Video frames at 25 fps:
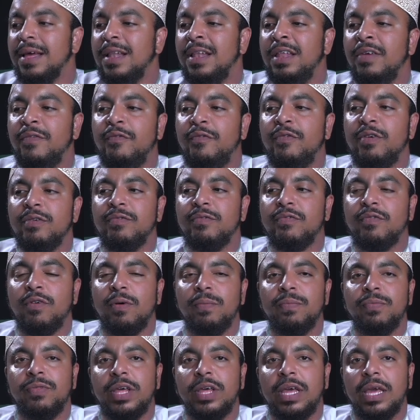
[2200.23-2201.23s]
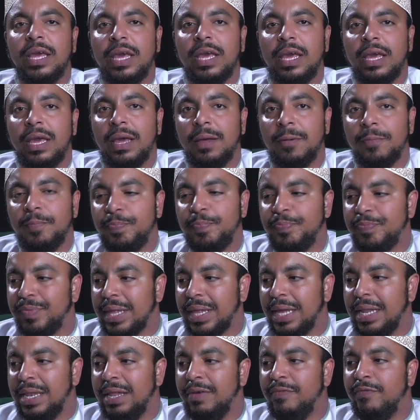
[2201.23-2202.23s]
Different from the
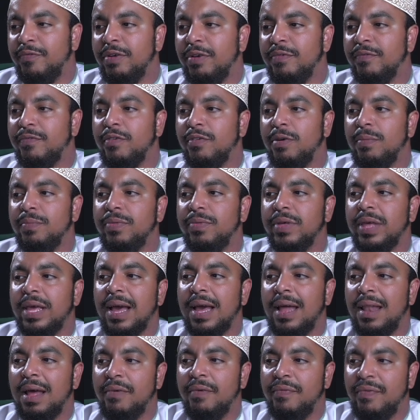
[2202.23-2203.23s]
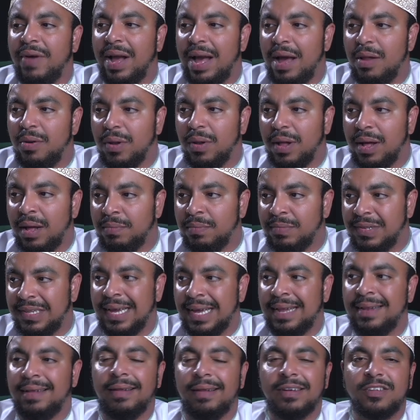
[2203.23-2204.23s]
al-af'al
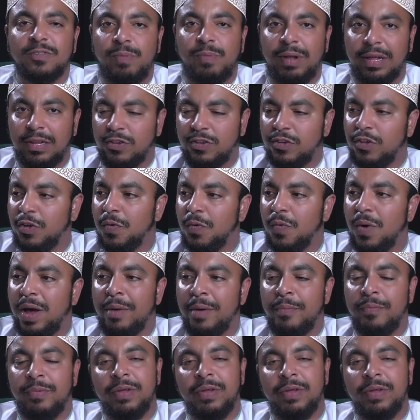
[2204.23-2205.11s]
al-khamsa, and I'll explain to you why.